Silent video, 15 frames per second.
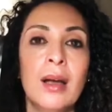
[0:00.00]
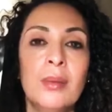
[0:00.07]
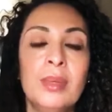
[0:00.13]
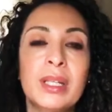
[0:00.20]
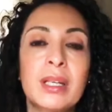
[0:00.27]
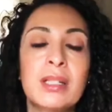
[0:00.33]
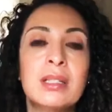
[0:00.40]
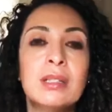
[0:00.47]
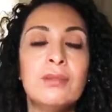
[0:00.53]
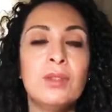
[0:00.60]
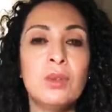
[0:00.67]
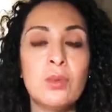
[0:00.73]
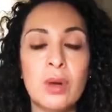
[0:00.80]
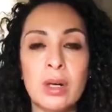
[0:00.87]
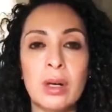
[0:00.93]
because if
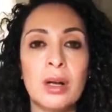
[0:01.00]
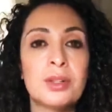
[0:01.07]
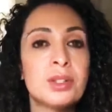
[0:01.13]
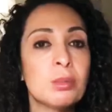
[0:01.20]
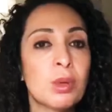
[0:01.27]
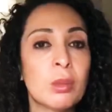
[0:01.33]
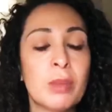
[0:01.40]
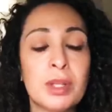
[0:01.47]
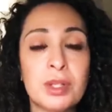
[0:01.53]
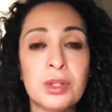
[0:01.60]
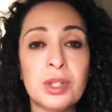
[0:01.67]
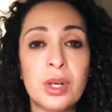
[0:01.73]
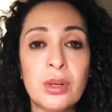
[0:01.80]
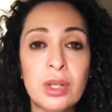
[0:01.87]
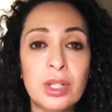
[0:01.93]
you want also more muscle
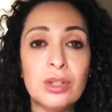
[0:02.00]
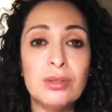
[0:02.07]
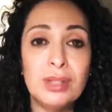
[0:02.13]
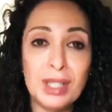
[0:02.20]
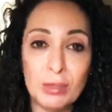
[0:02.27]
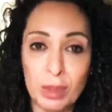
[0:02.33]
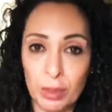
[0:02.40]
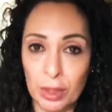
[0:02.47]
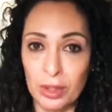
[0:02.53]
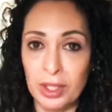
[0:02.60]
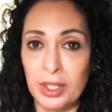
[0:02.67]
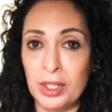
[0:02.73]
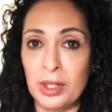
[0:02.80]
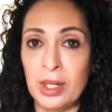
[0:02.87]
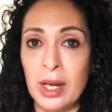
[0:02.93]
toning, you need more
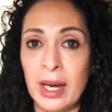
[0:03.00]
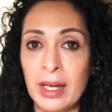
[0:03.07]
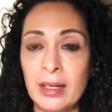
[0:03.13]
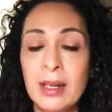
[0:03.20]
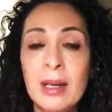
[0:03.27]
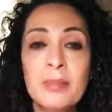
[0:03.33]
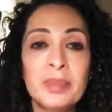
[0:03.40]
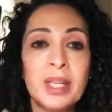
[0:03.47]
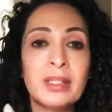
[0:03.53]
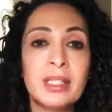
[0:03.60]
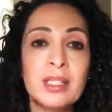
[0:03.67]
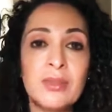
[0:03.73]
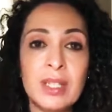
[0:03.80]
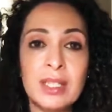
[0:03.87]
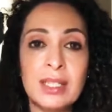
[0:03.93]
protein in your diet. And
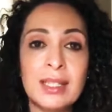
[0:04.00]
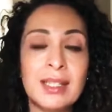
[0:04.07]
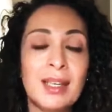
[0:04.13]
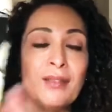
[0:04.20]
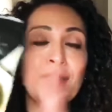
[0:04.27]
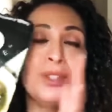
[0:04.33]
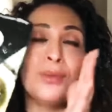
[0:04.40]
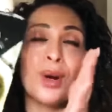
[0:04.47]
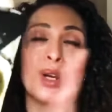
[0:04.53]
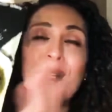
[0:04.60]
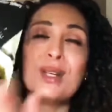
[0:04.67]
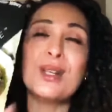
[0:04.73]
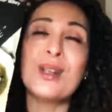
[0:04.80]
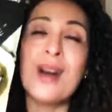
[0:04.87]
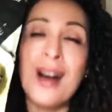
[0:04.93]
let's face it, if you are
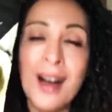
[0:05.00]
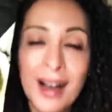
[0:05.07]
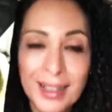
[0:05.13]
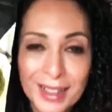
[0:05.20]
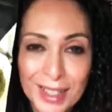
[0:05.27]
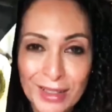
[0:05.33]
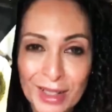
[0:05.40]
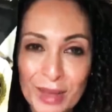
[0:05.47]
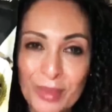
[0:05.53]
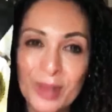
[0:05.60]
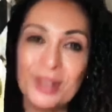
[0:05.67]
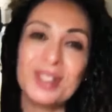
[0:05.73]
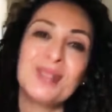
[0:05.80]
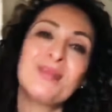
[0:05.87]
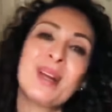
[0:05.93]
not doing a
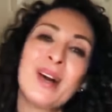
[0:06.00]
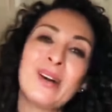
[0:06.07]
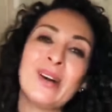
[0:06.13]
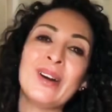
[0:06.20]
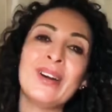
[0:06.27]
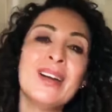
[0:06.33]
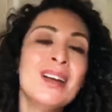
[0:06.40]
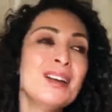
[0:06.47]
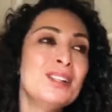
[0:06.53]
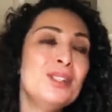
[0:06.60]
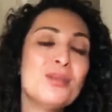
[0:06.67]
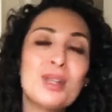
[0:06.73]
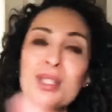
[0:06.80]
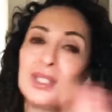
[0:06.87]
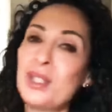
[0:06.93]
protein powder,
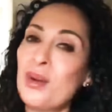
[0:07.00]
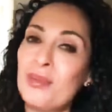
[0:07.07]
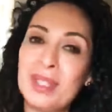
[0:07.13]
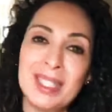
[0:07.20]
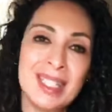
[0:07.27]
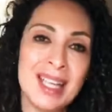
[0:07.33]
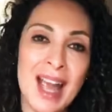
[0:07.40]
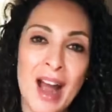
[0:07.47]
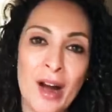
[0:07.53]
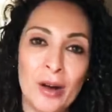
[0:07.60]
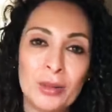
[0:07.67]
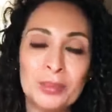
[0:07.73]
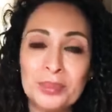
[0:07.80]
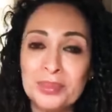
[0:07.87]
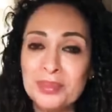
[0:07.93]
you are so missing
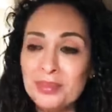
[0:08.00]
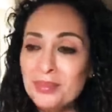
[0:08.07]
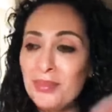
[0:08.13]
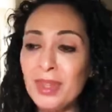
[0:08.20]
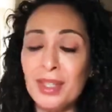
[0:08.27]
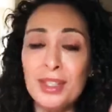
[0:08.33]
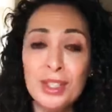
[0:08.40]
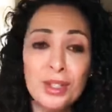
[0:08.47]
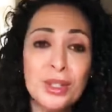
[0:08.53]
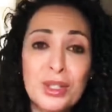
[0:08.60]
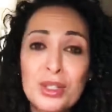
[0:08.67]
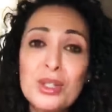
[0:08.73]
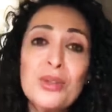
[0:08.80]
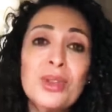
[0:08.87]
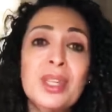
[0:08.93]
out. You
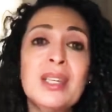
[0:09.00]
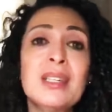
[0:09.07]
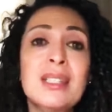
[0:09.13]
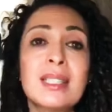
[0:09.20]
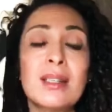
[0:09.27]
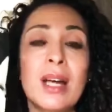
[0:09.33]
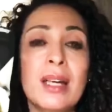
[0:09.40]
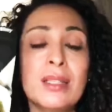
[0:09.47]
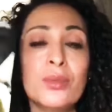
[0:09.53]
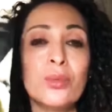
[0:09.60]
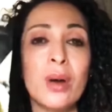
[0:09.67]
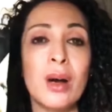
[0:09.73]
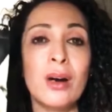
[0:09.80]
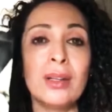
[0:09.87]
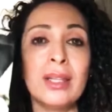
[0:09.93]
can do things as
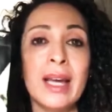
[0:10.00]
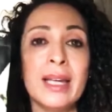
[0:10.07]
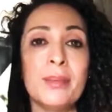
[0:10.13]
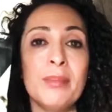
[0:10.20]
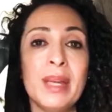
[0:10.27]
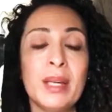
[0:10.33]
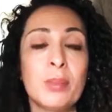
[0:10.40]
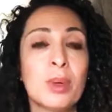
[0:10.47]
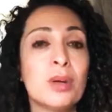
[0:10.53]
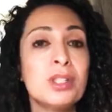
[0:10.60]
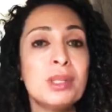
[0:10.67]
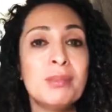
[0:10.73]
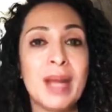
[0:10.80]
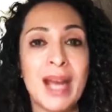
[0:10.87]
well like make protein